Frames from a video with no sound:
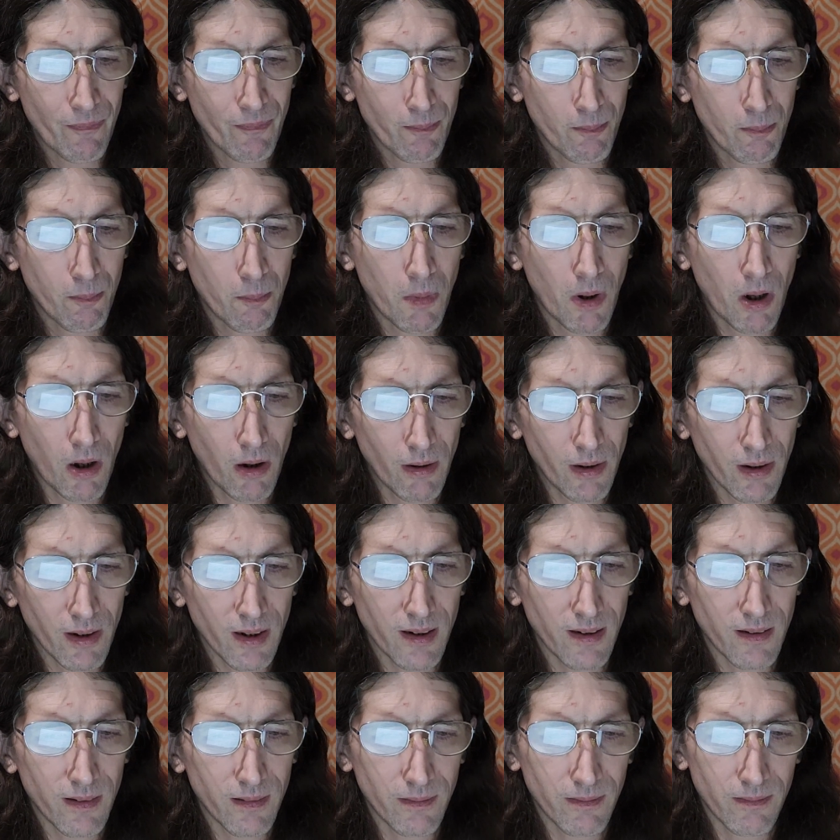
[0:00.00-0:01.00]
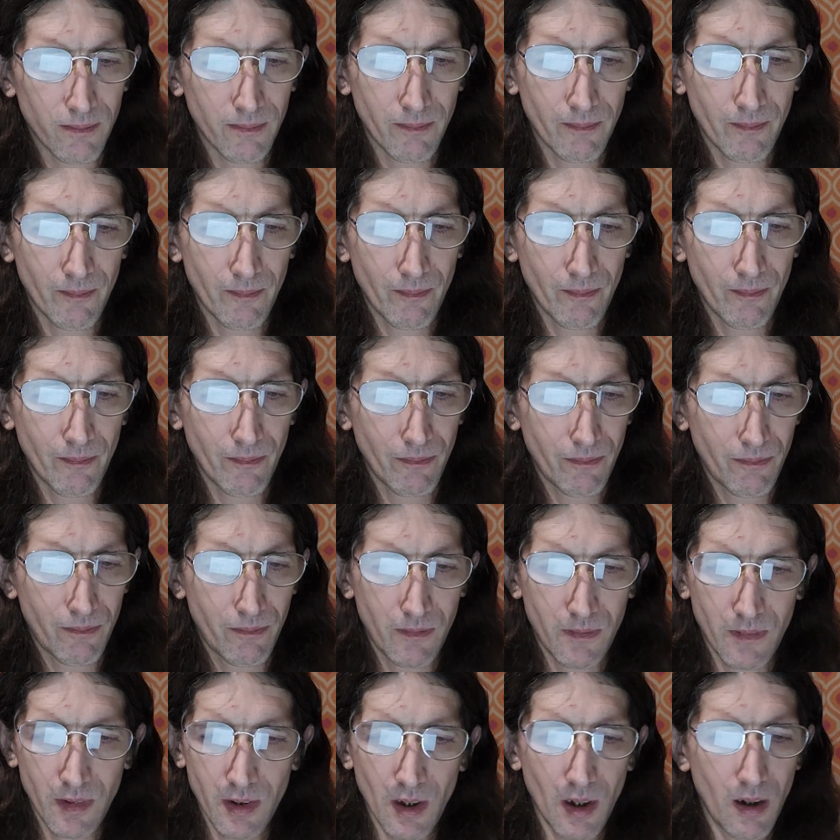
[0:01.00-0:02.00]
Martin.
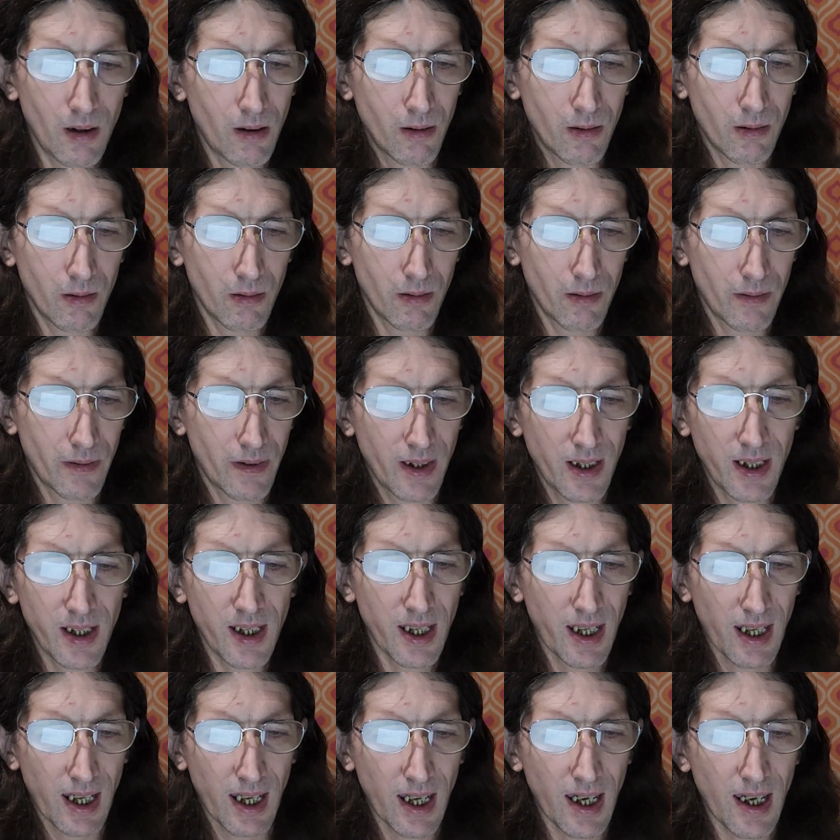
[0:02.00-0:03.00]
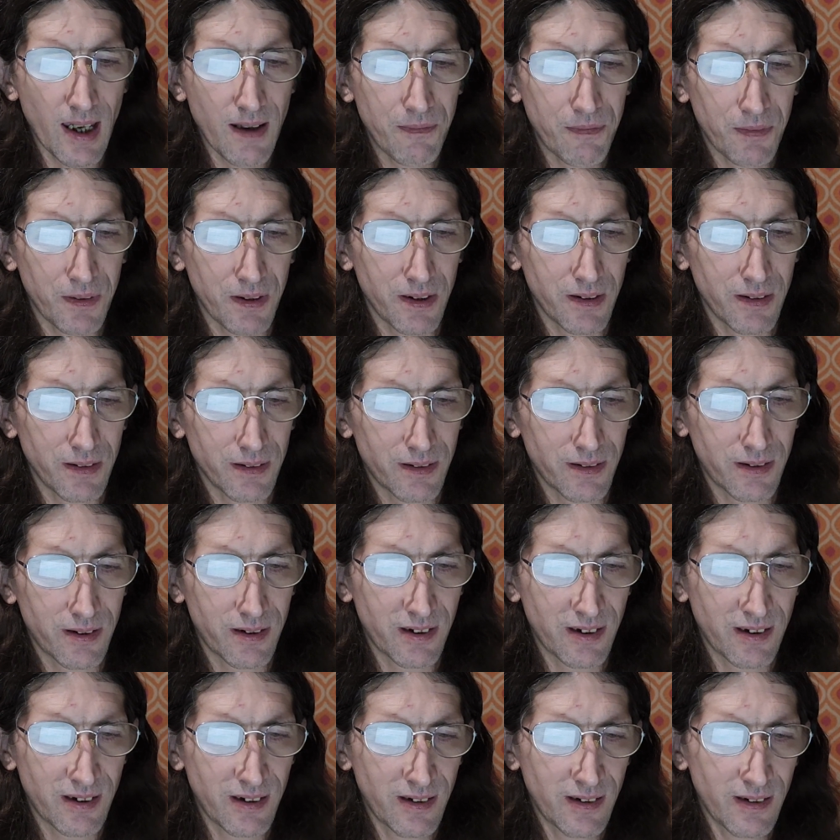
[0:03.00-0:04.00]
No, they
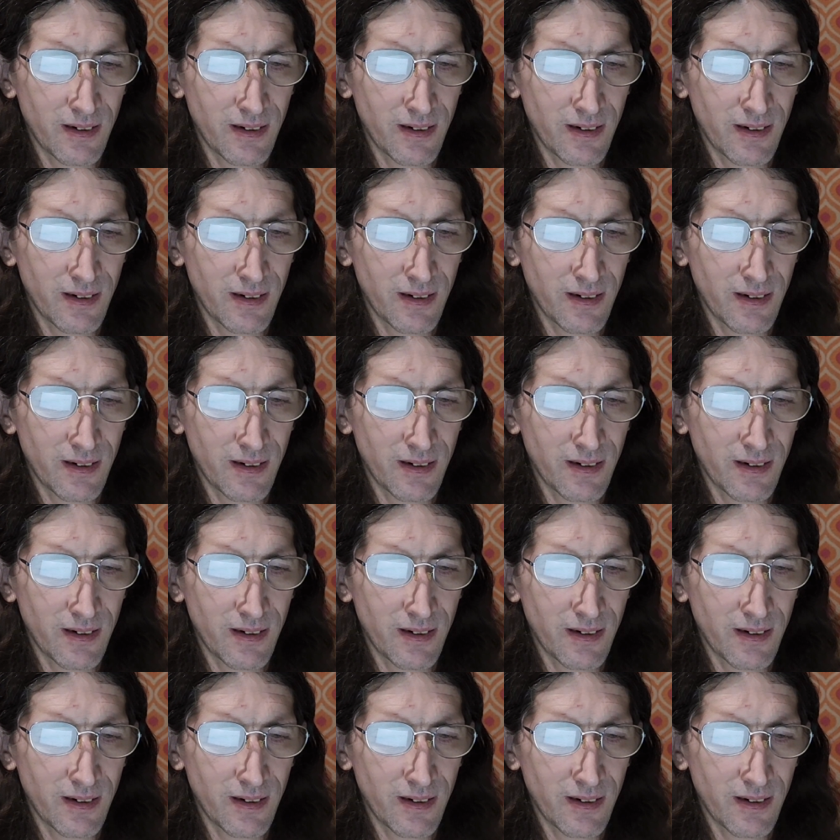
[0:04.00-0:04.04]
haven't.